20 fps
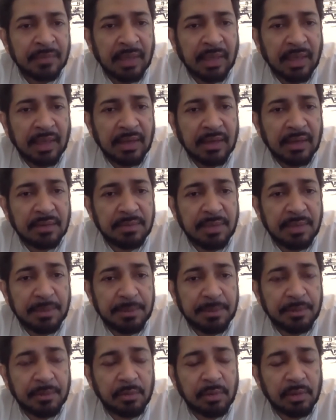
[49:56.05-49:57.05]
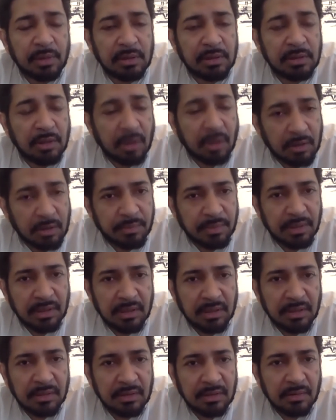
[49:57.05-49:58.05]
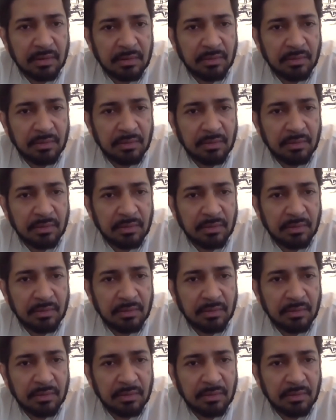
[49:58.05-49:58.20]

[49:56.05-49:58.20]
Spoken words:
and people will not be.